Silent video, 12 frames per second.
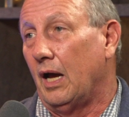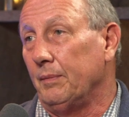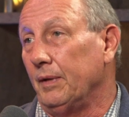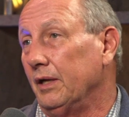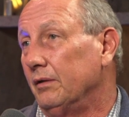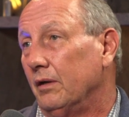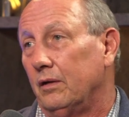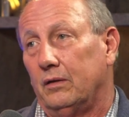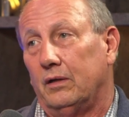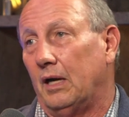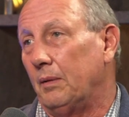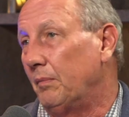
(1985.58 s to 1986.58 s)
I mean,
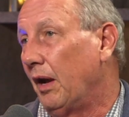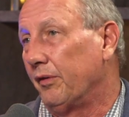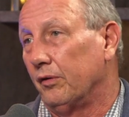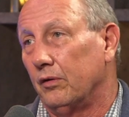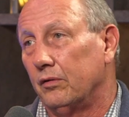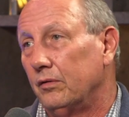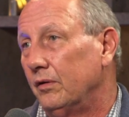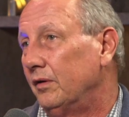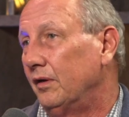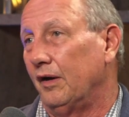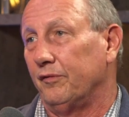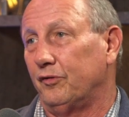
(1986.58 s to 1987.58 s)
a mother
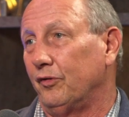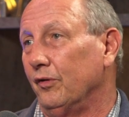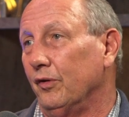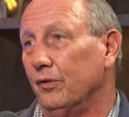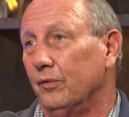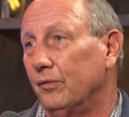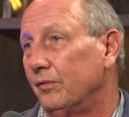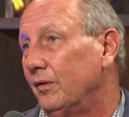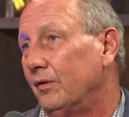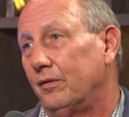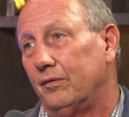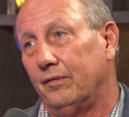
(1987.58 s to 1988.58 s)
of two
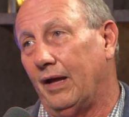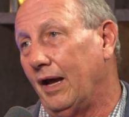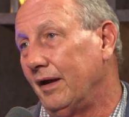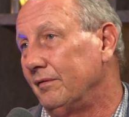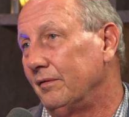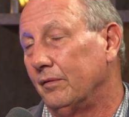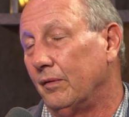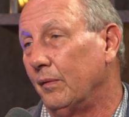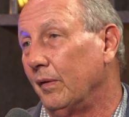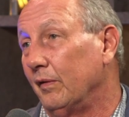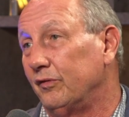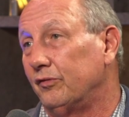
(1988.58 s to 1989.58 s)
that
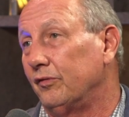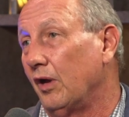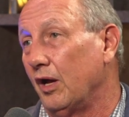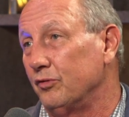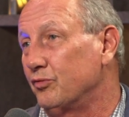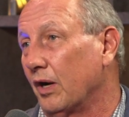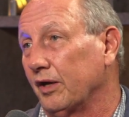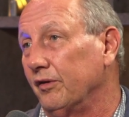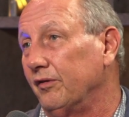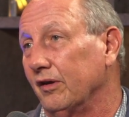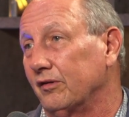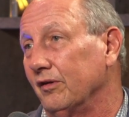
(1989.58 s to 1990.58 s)
was drug
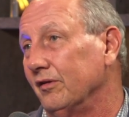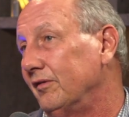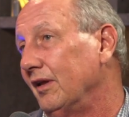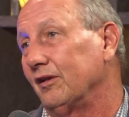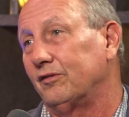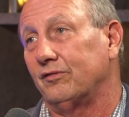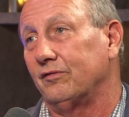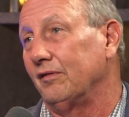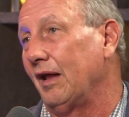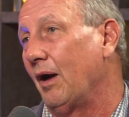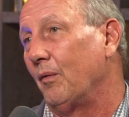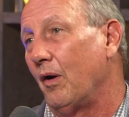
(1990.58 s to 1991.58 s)
addicted that's
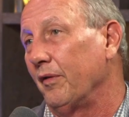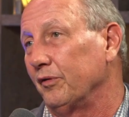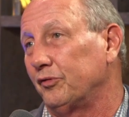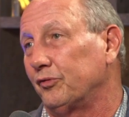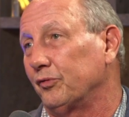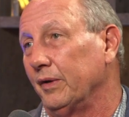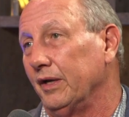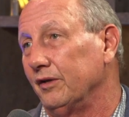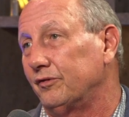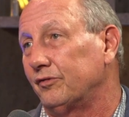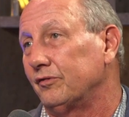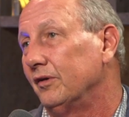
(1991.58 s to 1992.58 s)
now on the
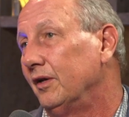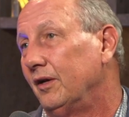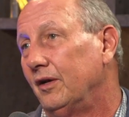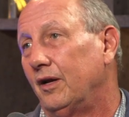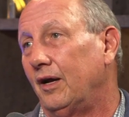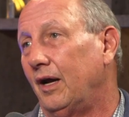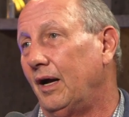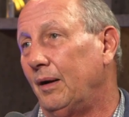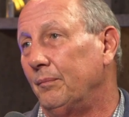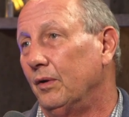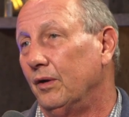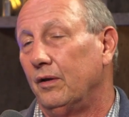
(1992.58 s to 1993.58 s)
streets
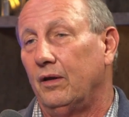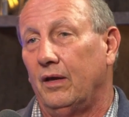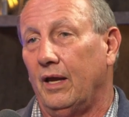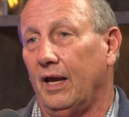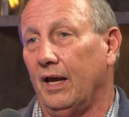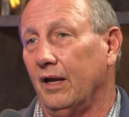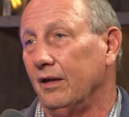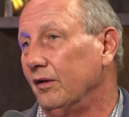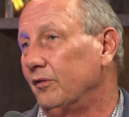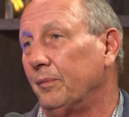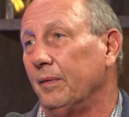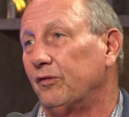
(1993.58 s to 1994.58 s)
and
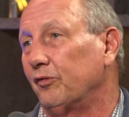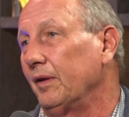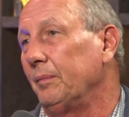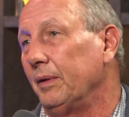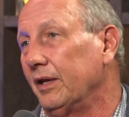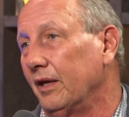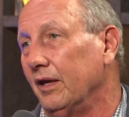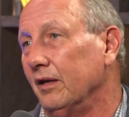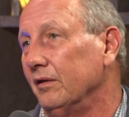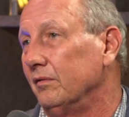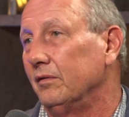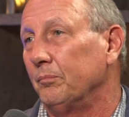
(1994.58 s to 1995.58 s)
has been sleeping
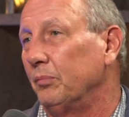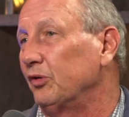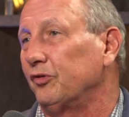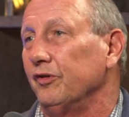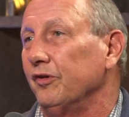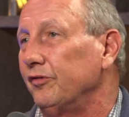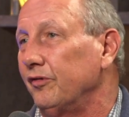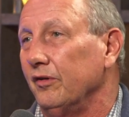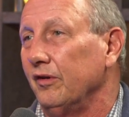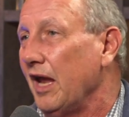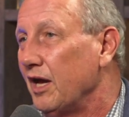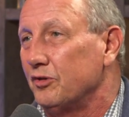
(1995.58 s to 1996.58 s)
in bushes
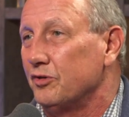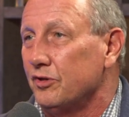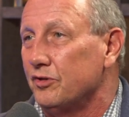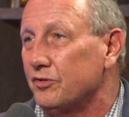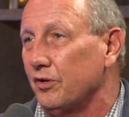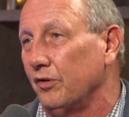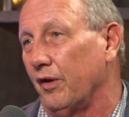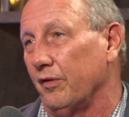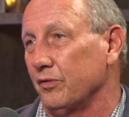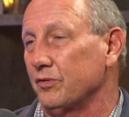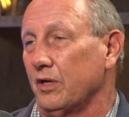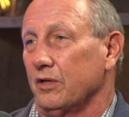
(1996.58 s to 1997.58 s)
and hedges and all
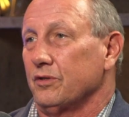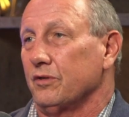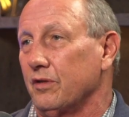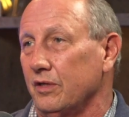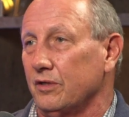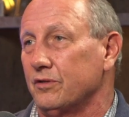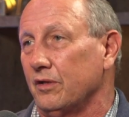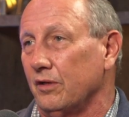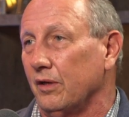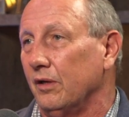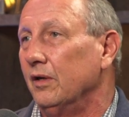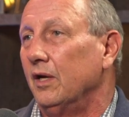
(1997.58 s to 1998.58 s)
those kinds of things. And
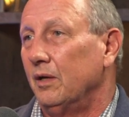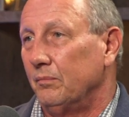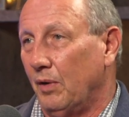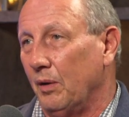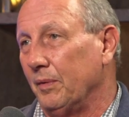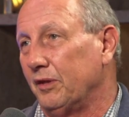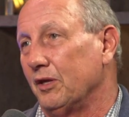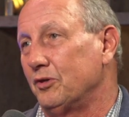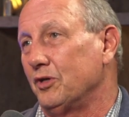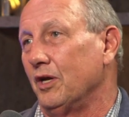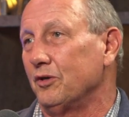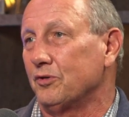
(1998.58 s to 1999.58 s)
the moment that
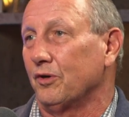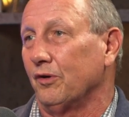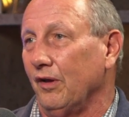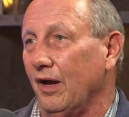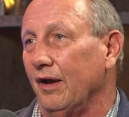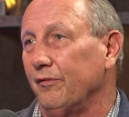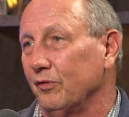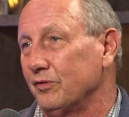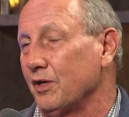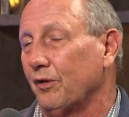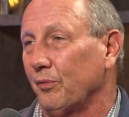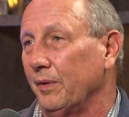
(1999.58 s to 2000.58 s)
changed her life was
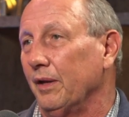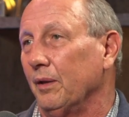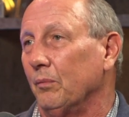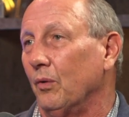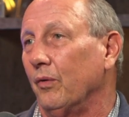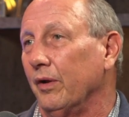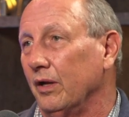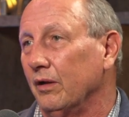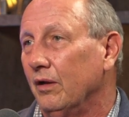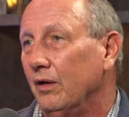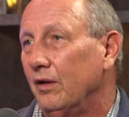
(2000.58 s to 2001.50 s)
at 3 a.m.